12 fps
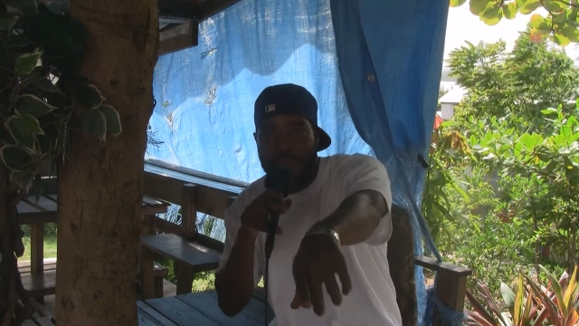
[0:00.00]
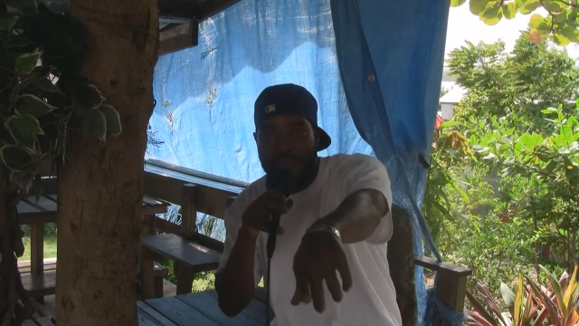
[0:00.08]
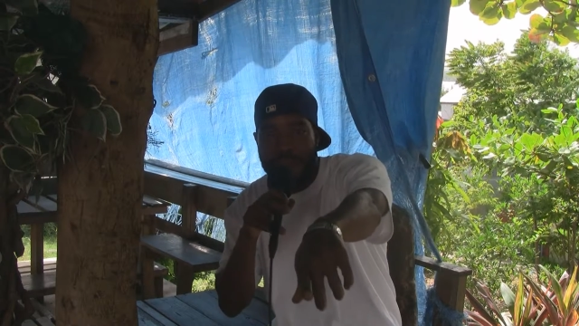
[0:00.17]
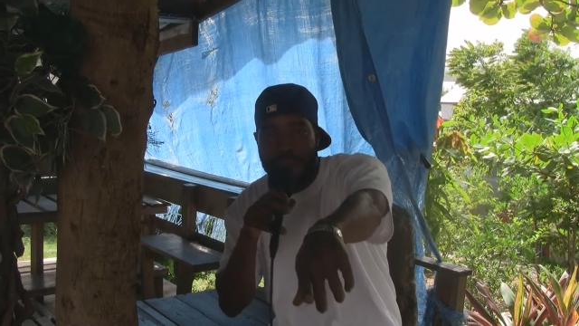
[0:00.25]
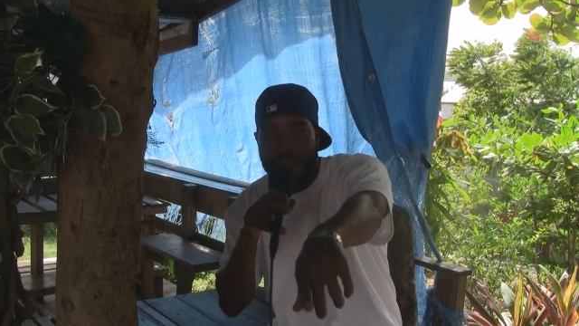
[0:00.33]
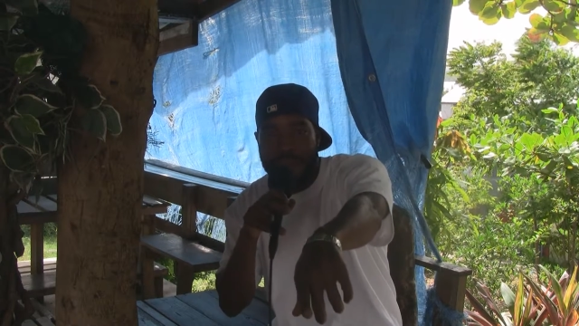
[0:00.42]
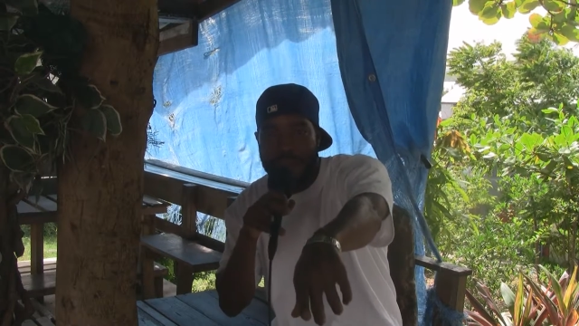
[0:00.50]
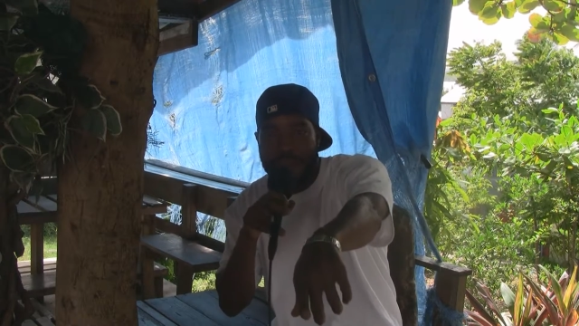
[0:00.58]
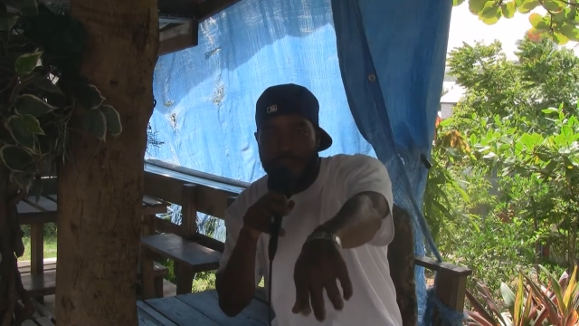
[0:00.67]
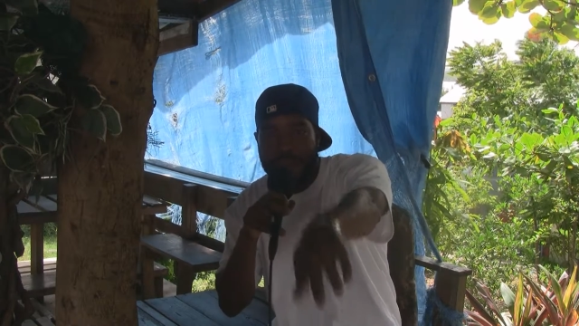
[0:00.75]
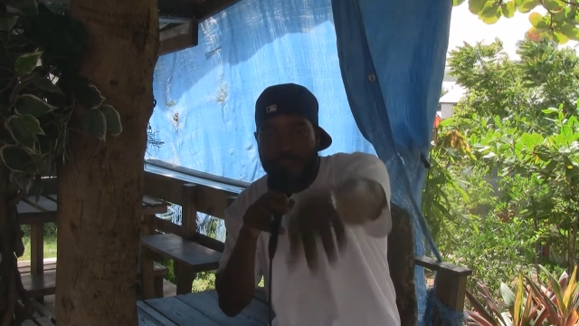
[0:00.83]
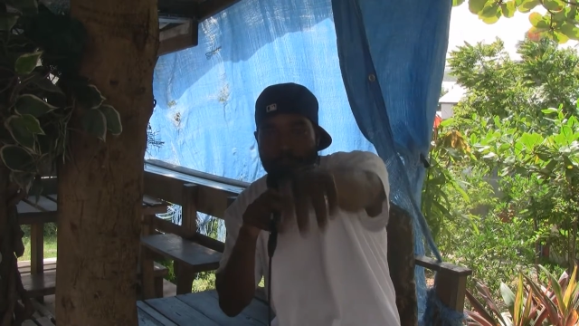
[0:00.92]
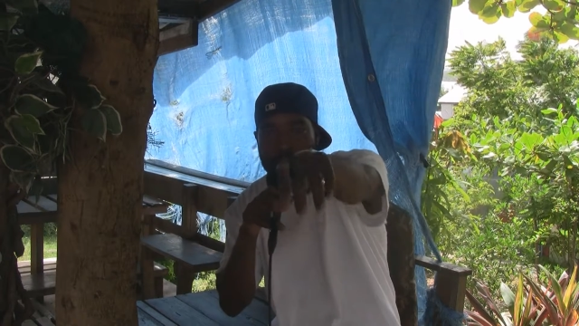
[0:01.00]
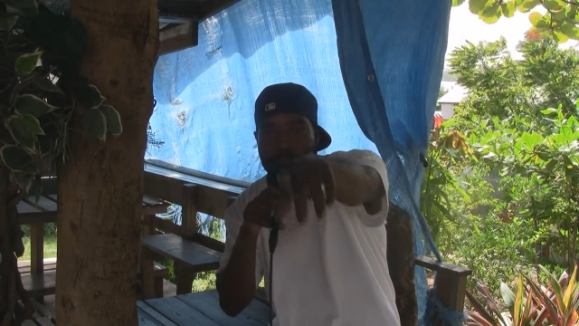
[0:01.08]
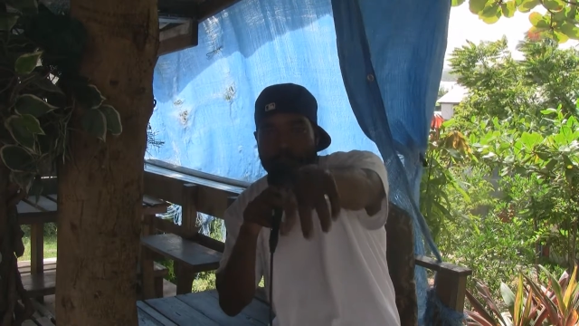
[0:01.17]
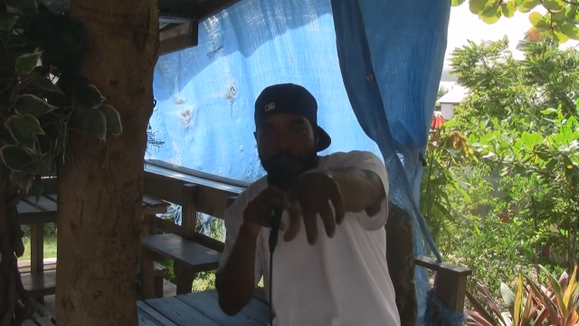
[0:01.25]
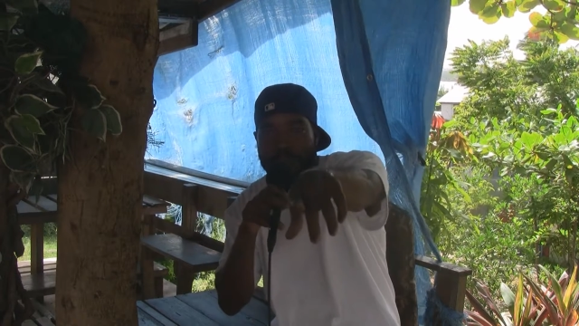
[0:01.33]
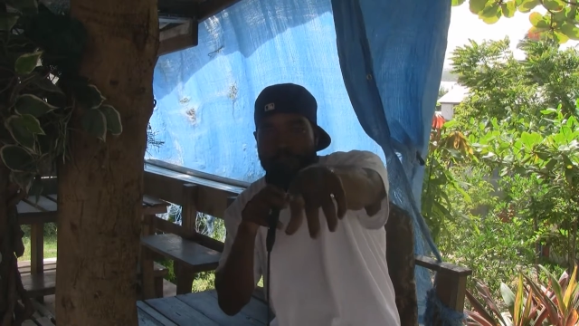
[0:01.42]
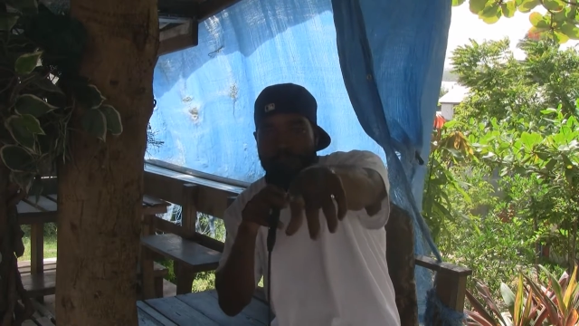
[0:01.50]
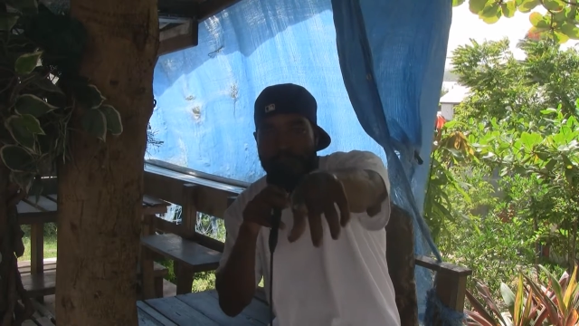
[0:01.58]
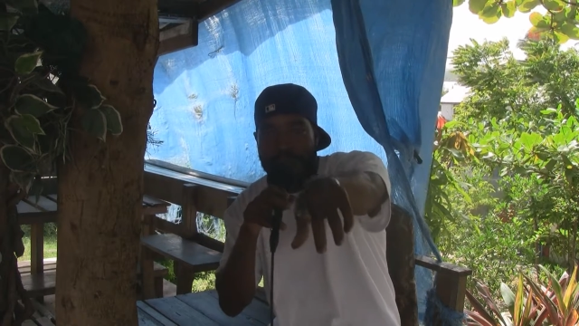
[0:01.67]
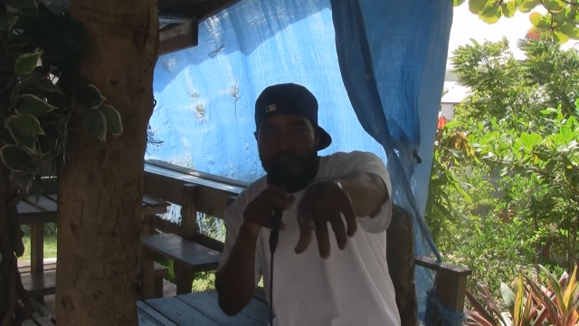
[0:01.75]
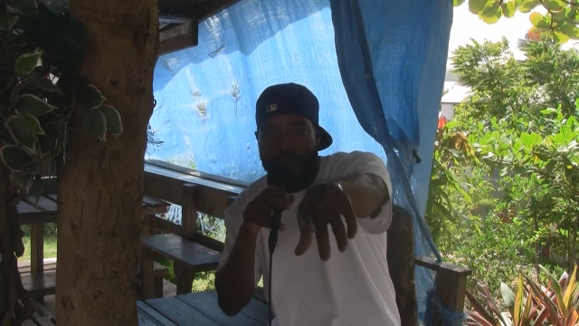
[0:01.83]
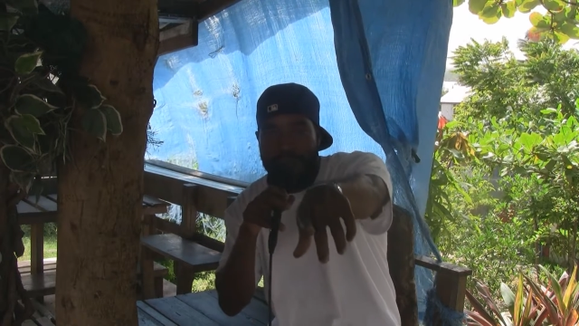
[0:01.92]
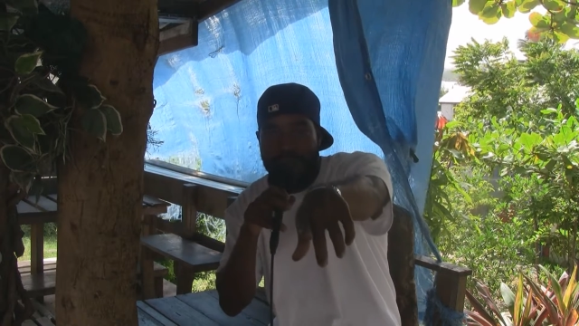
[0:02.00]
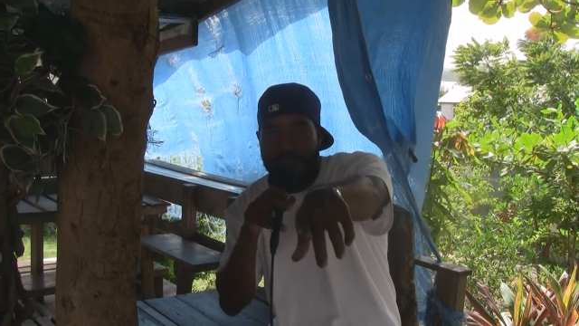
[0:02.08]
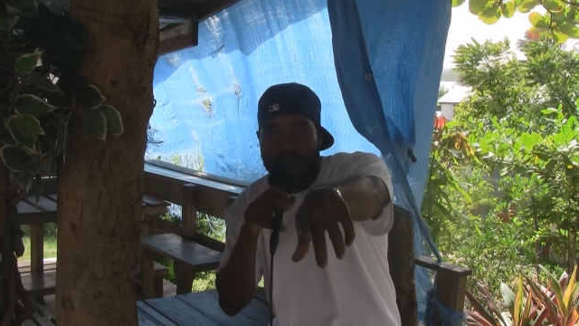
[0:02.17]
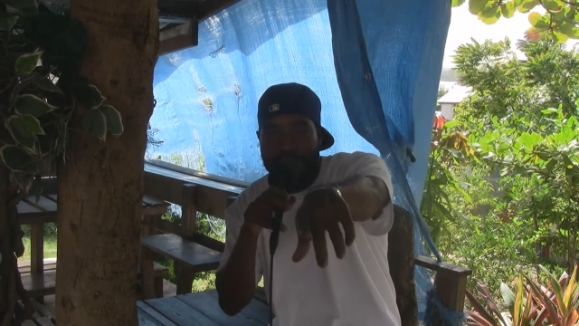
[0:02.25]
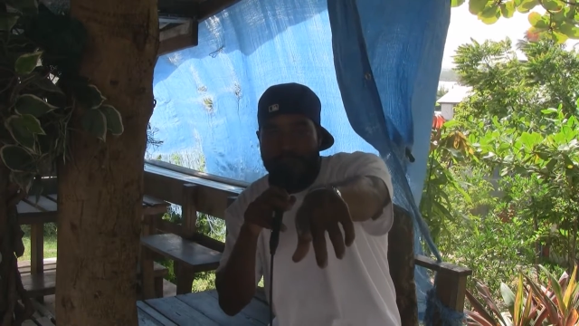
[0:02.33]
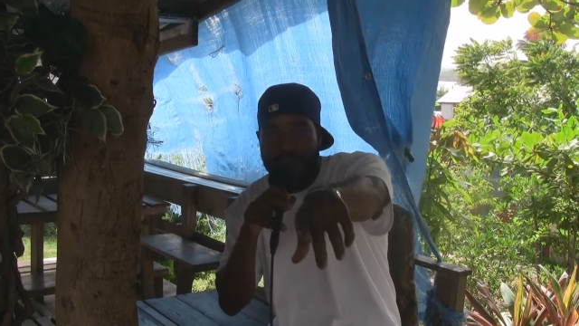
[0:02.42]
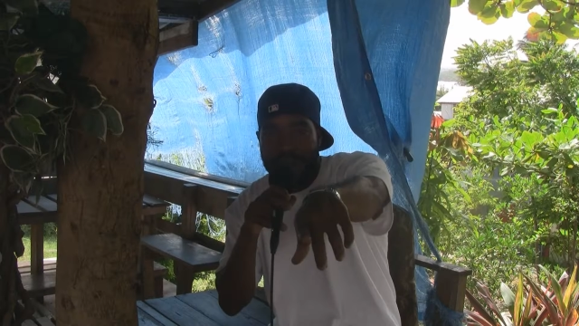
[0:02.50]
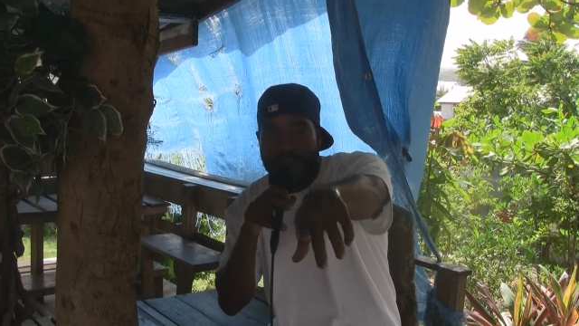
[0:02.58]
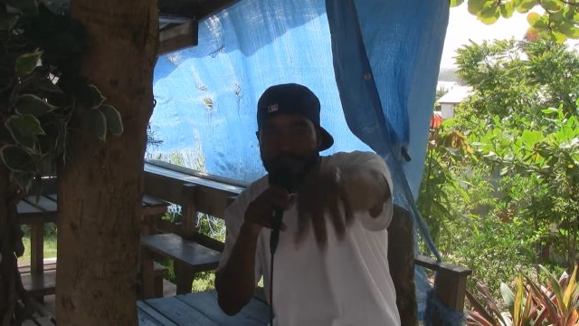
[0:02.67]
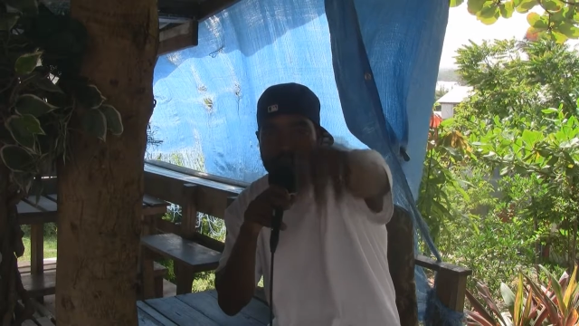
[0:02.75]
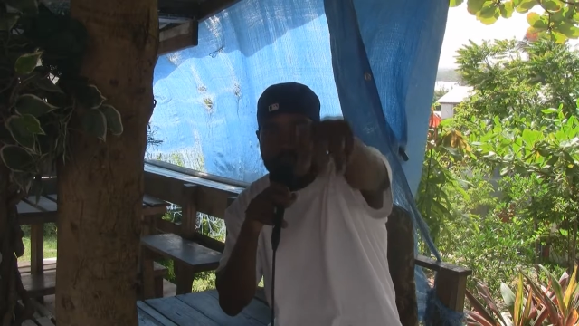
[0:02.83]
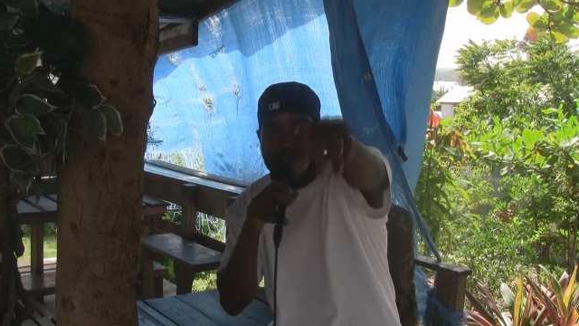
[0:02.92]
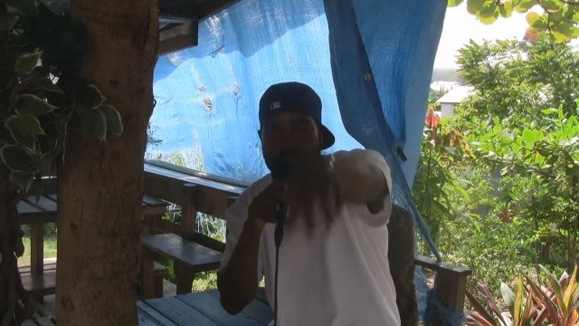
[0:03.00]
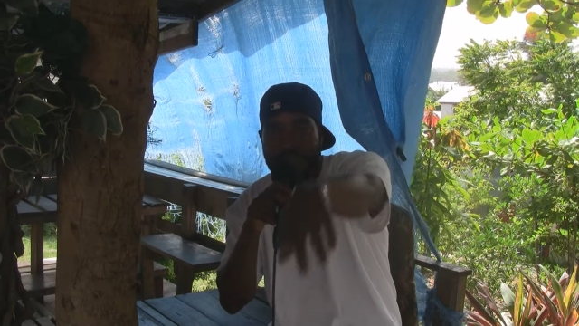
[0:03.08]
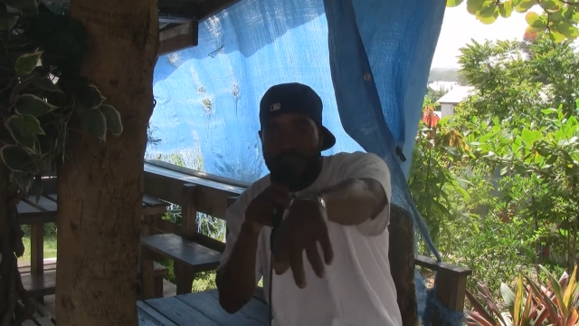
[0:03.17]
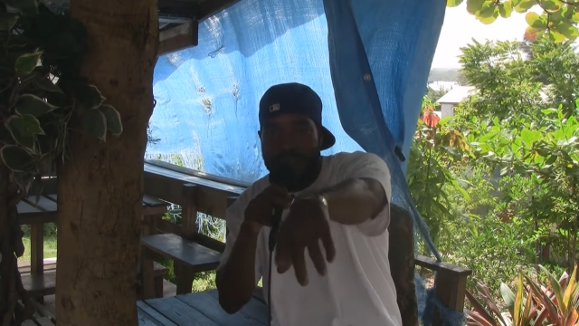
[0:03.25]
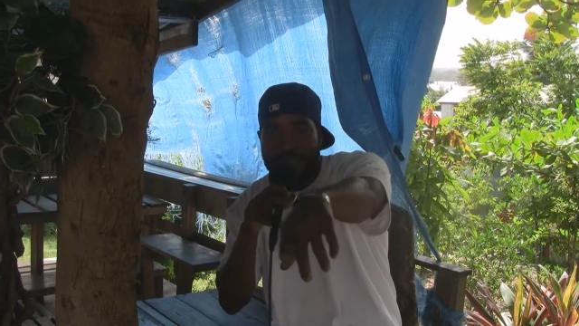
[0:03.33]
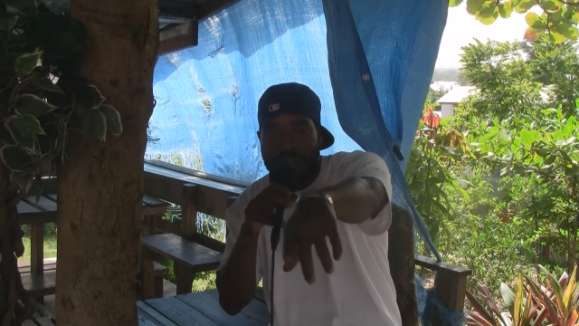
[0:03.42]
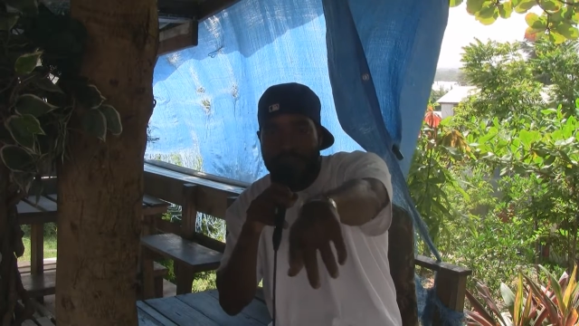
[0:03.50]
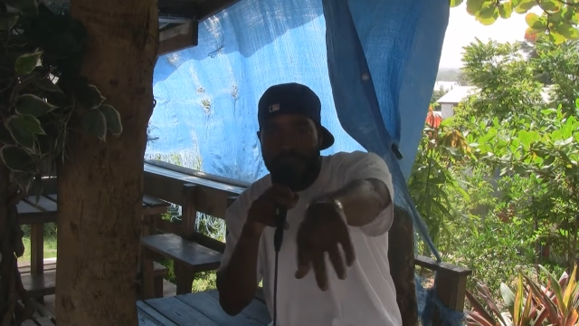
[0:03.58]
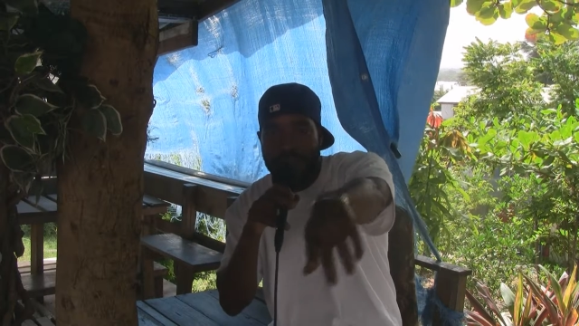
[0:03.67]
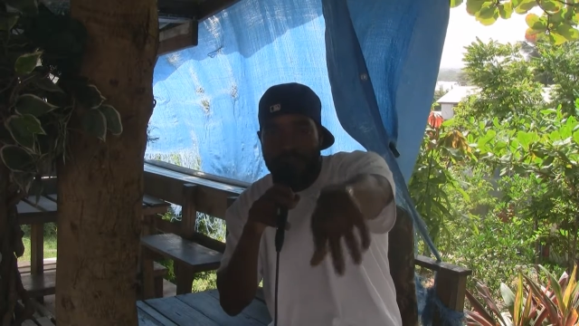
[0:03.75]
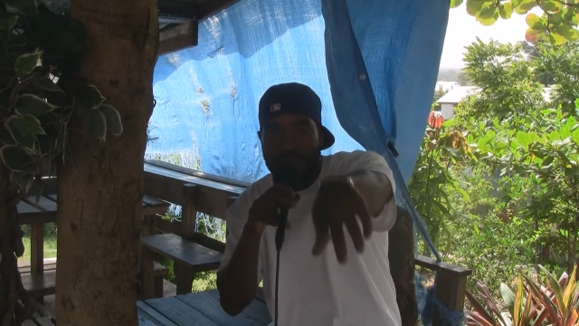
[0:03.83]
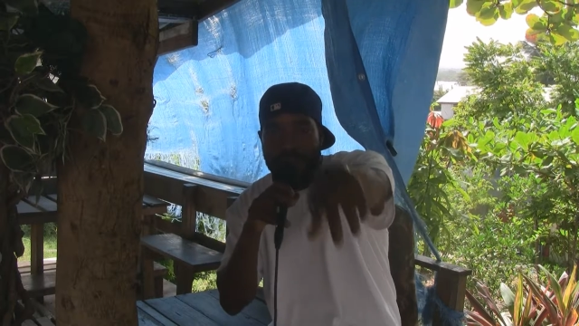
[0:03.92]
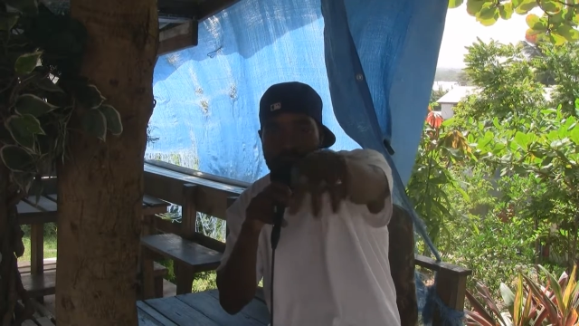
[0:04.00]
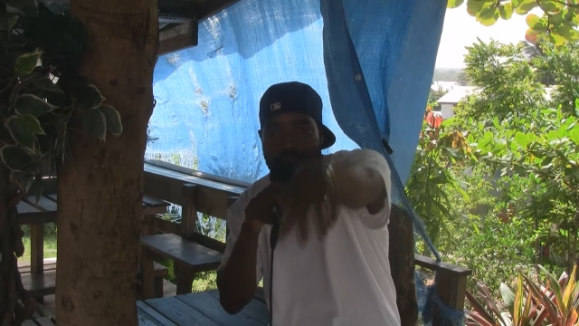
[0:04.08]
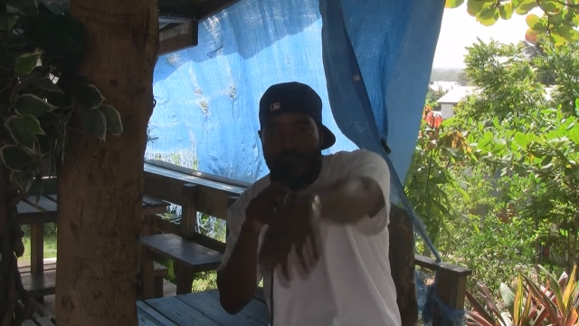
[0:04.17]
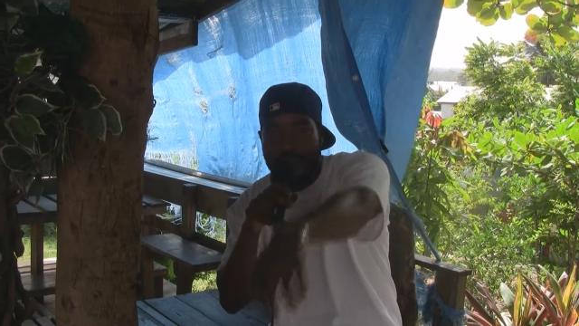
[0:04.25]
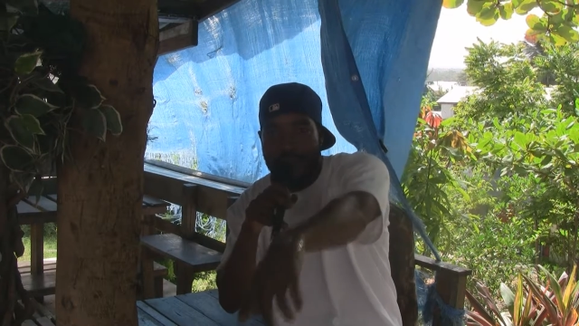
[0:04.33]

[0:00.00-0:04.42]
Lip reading: No face is visible, so there are no lips to read.